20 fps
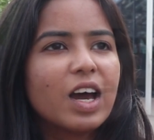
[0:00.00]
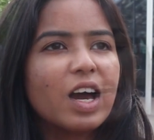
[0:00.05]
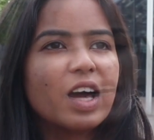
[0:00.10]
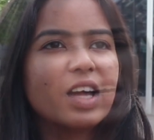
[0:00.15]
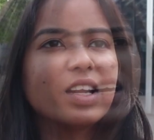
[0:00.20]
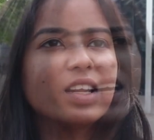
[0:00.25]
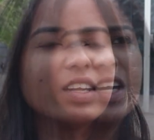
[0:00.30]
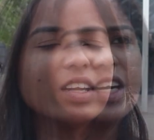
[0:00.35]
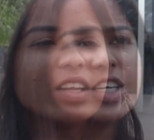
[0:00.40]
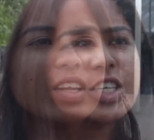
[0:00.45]

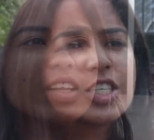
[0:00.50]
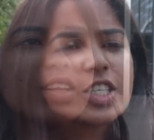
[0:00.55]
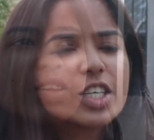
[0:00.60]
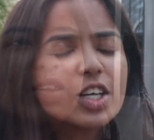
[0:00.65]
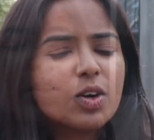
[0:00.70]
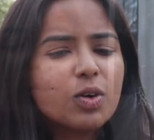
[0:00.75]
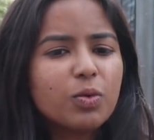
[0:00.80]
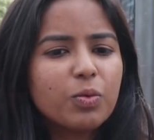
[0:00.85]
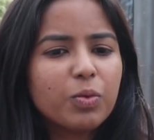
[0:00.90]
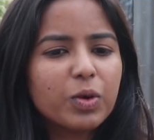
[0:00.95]
And
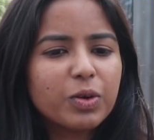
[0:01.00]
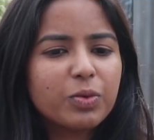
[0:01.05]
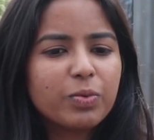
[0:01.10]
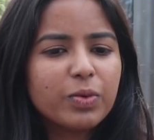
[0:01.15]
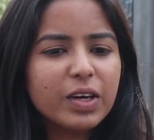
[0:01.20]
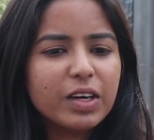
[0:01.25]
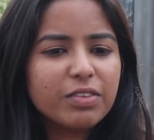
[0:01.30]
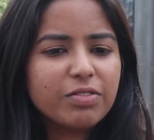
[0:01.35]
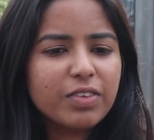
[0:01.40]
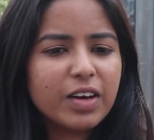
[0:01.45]
so what
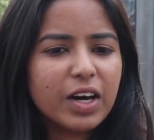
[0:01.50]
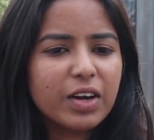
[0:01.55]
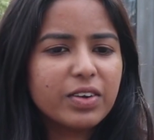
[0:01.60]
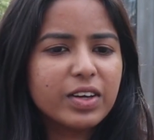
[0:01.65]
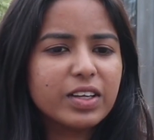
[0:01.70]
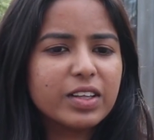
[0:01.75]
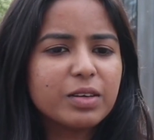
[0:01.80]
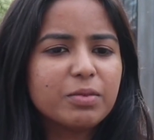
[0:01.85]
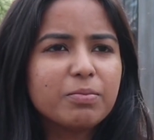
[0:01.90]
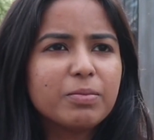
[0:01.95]
we
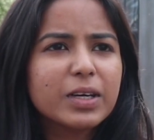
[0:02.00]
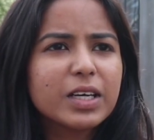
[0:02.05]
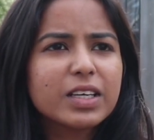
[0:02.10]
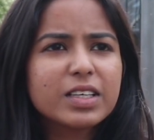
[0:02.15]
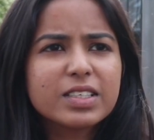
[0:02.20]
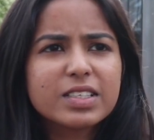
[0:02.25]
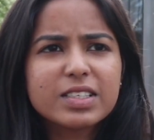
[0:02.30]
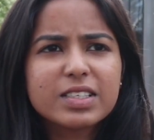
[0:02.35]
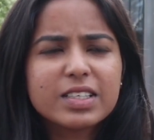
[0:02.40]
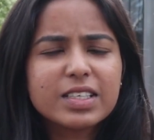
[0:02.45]
found, and the
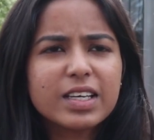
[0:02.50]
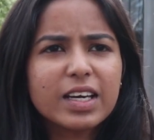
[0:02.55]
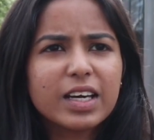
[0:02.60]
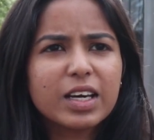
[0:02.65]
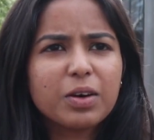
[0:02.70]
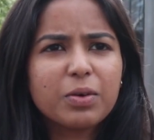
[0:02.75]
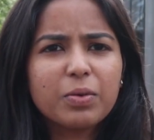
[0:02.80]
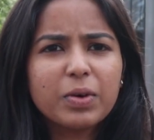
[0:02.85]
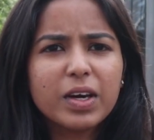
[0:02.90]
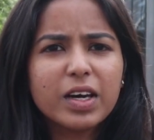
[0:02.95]
biggest
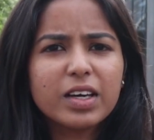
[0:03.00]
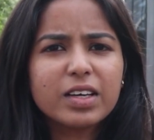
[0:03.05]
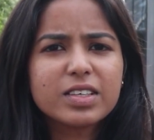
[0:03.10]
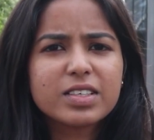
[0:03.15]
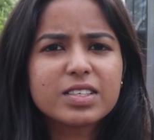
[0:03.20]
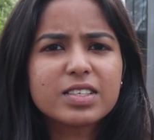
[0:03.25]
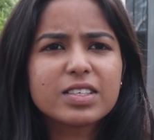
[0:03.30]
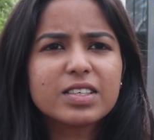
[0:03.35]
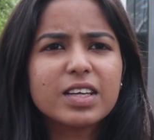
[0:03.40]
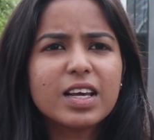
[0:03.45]
takeaway,
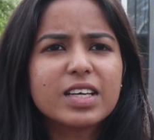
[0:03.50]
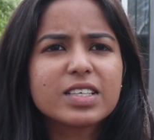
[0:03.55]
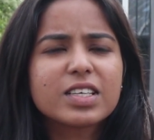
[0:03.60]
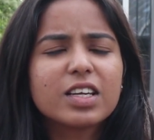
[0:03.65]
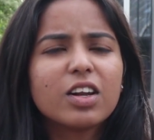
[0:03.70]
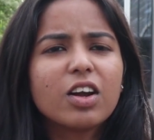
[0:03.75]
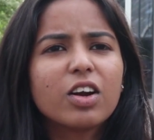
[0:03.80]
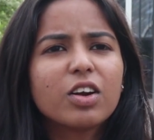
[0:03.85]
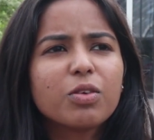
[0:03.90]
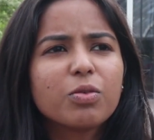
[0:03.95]
is there's
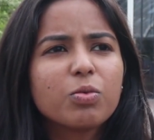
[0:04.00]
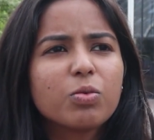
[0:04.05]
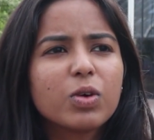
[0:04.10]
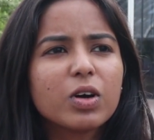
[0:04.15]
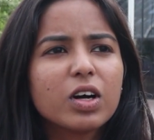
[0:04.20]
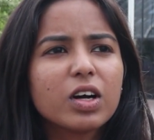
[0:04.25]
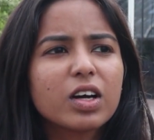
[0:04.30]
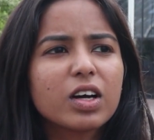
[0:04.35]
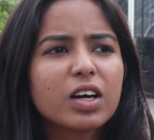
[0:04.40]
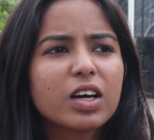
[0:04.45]
a lot of
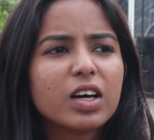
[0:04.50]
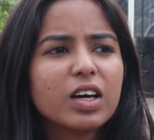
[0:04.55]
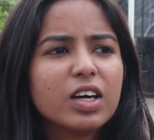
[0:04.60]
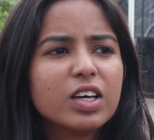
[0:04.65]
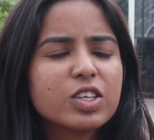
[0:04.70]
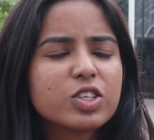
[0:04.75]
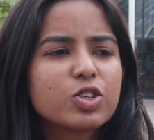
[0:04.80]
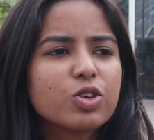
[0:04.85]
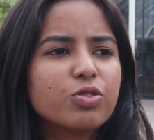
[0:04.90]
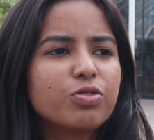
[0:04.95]
work
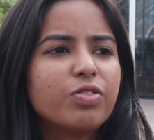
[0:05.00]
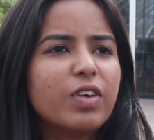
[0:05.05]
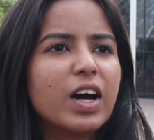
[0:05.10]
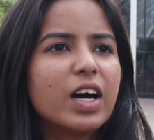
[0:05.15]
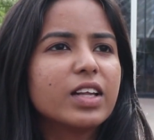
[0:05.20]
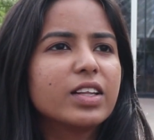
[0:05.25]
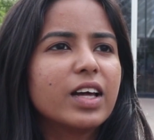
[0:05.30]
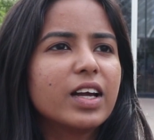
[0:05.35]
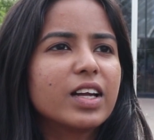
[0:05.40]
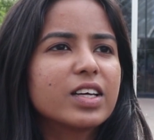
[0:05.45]
so
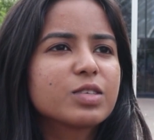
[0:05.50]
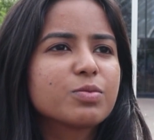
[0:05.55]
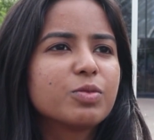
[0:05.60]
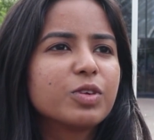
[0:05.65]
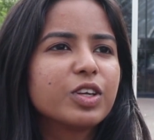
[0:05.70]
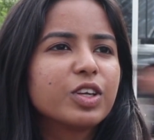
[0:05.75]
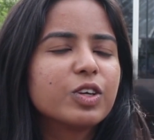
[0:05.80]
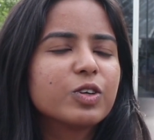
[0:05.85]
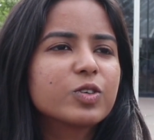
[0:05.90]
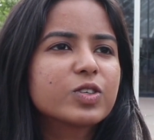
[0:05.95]
far that has
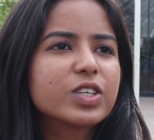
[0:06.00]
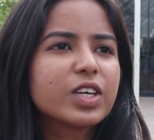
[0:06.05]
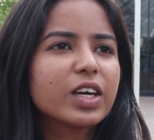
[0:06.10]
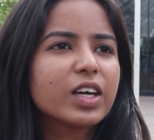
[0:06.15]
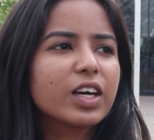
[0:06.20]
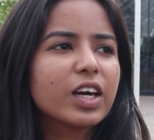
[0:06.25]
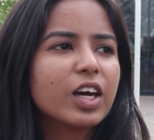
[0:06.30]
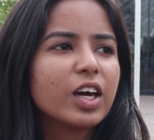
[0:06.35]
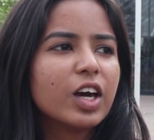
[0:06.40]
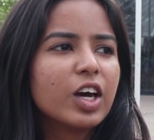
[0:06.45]
been
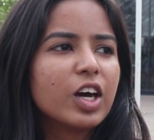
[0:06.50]
using